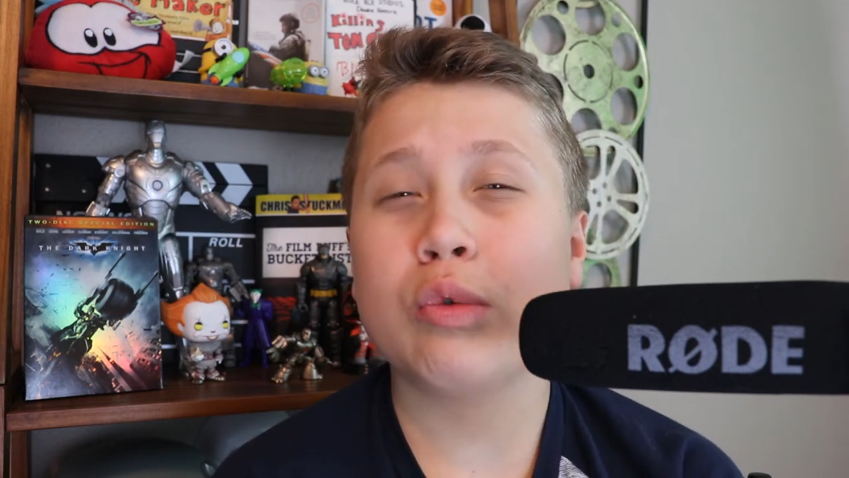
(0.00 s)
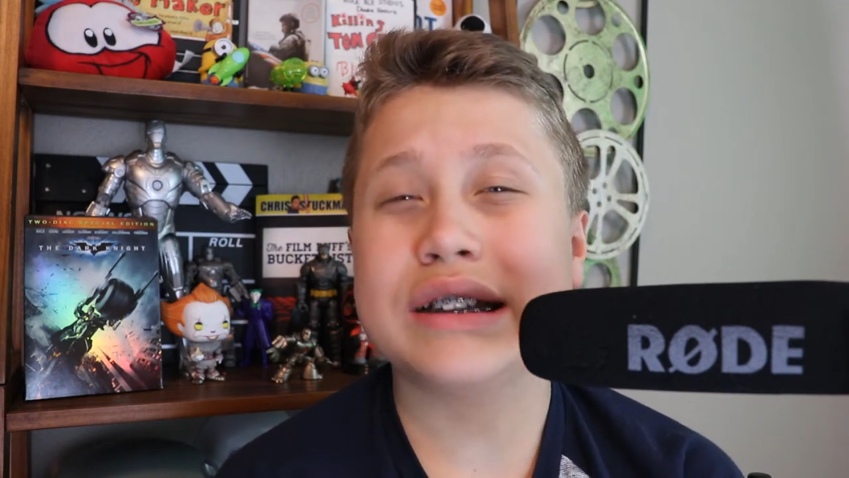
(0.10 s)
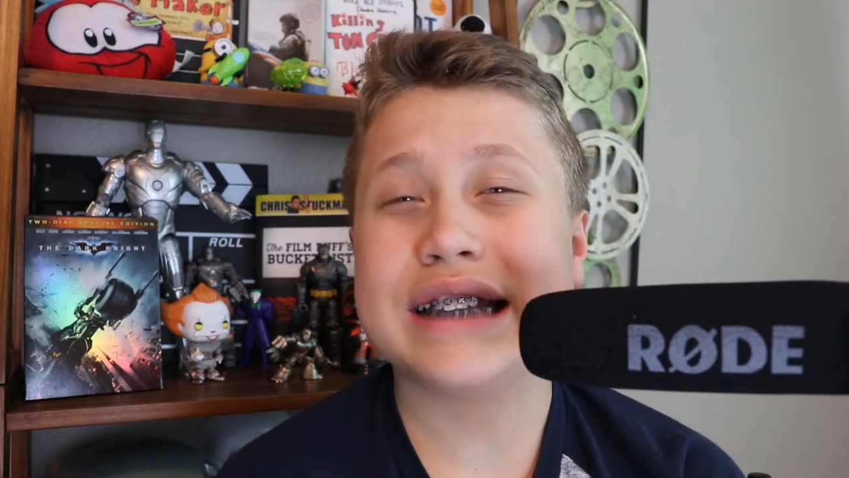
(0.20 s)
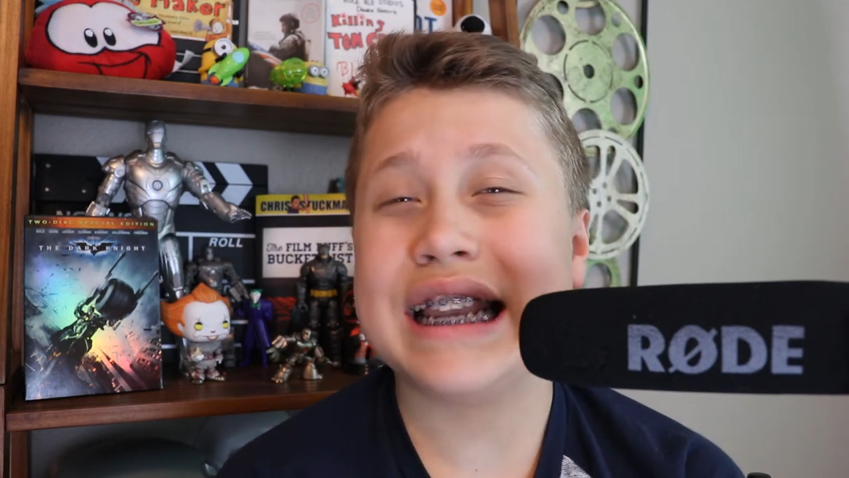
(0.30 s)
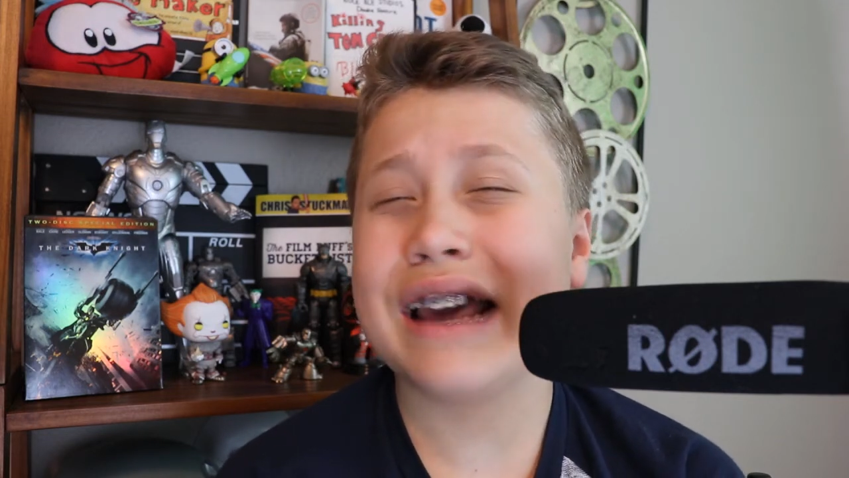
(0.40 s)

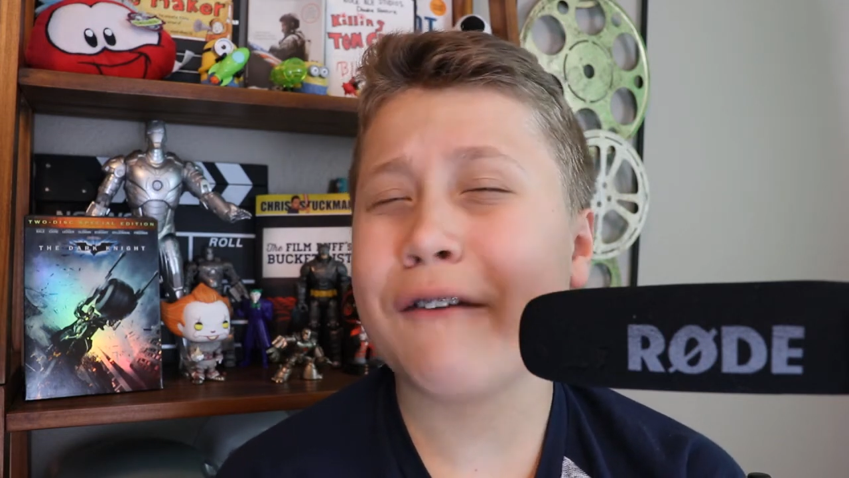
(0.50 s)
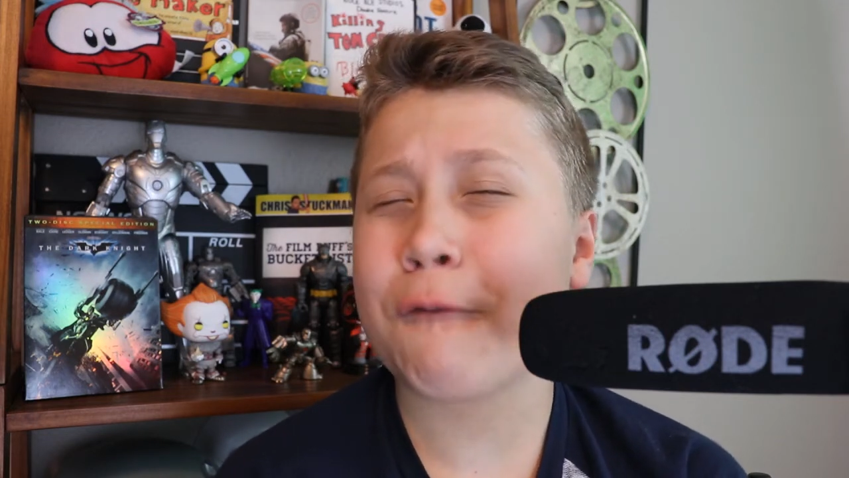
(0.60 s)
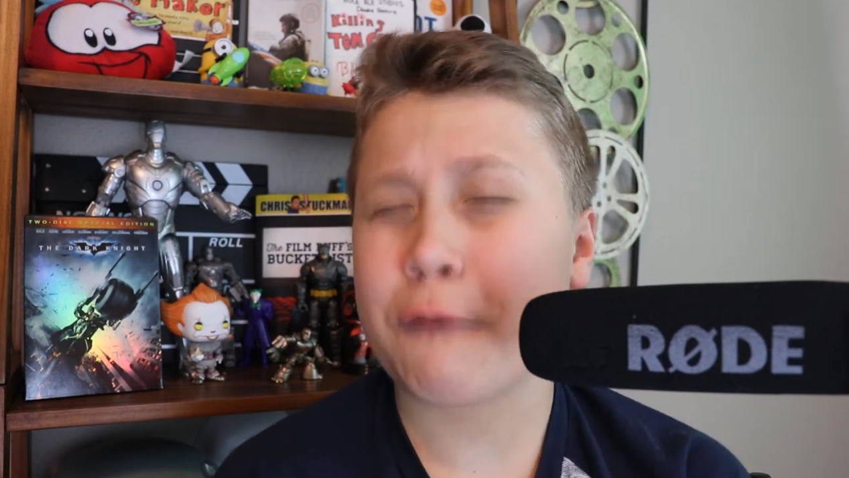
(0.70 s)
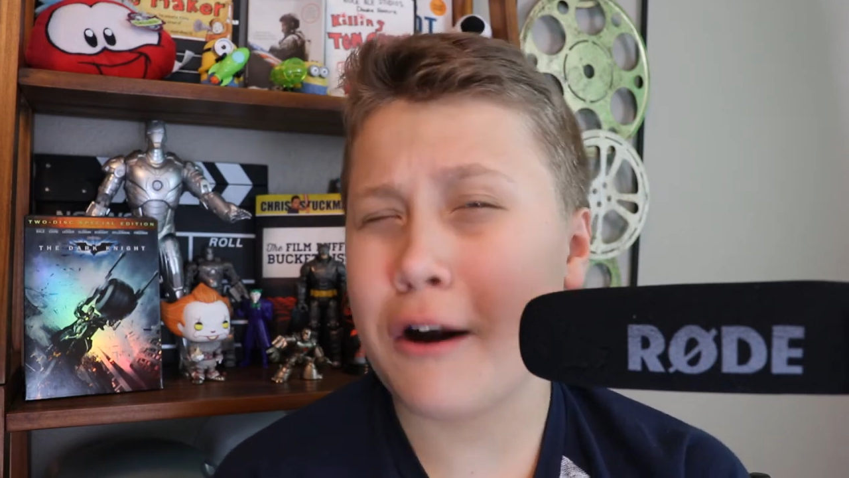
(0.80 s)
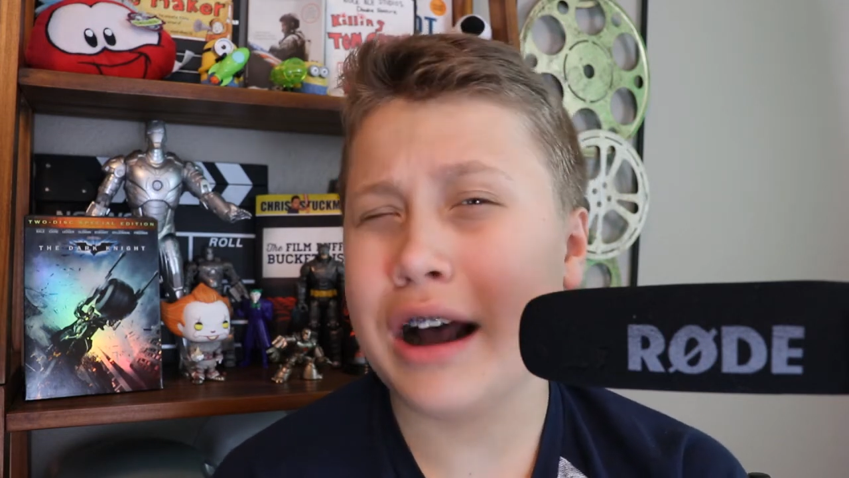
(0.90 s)
was Nick
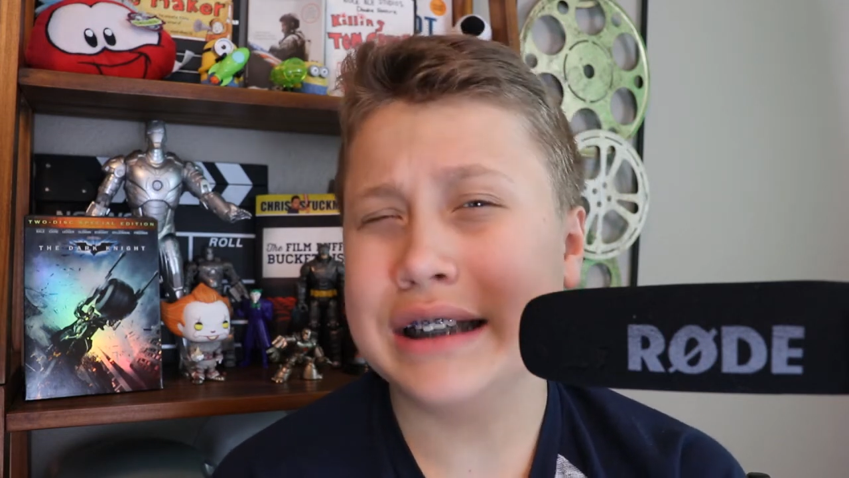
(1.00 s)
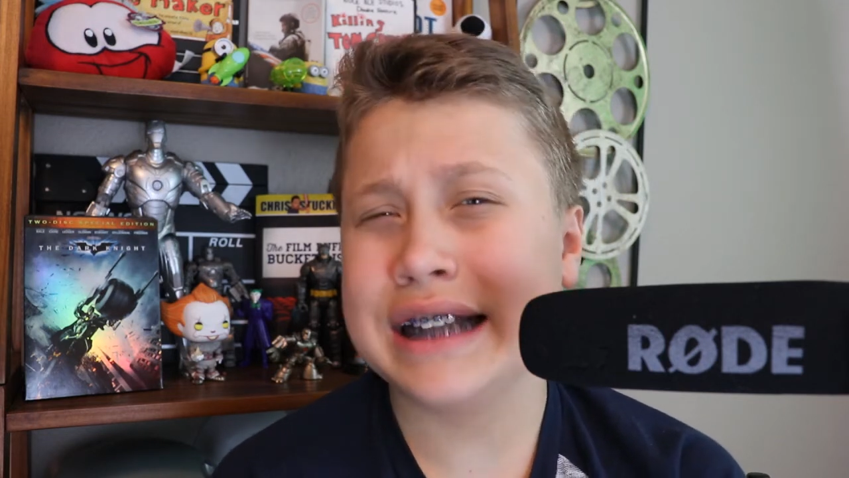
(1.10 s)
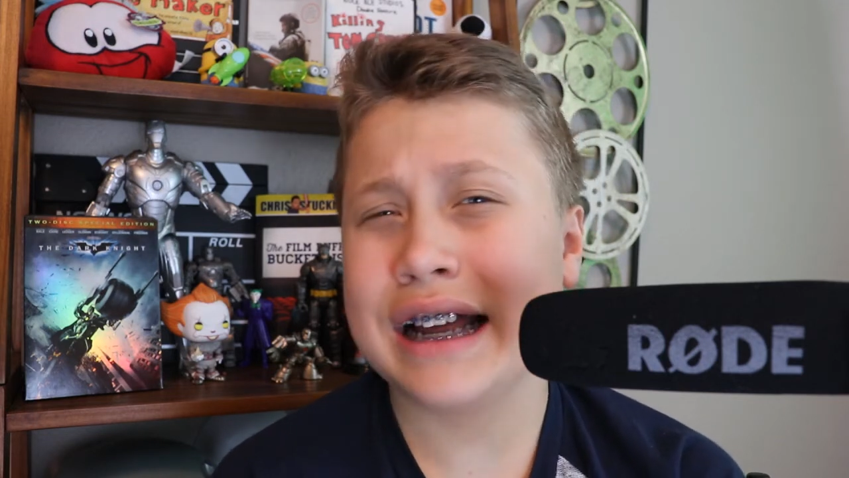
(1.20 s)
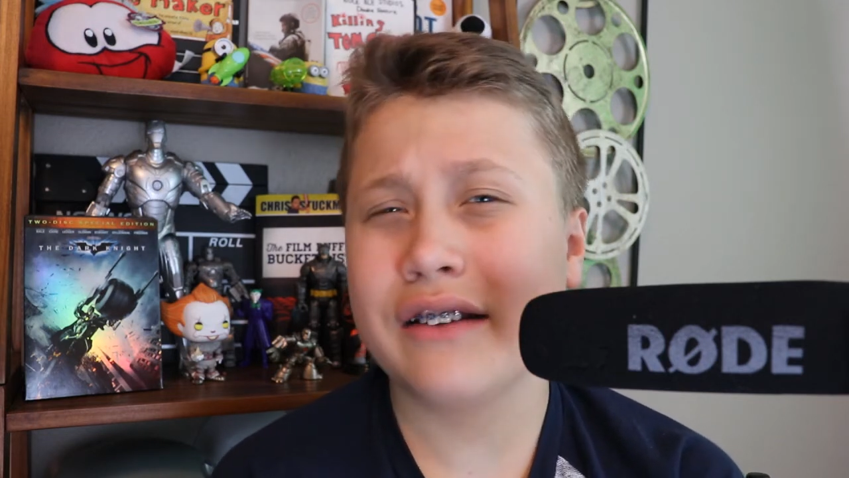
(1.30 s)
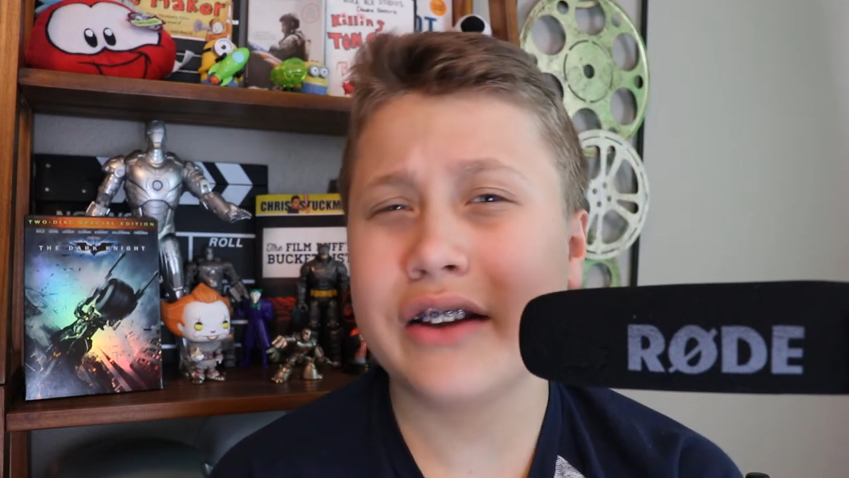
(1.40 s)

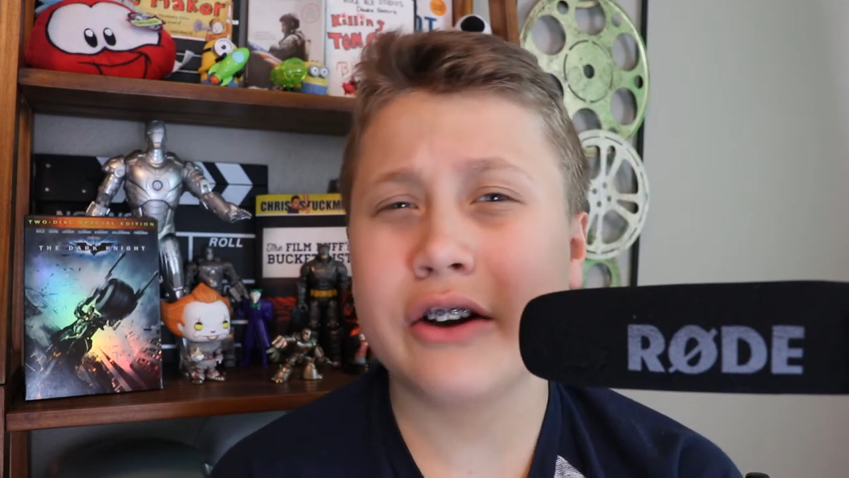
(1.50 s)
Frost had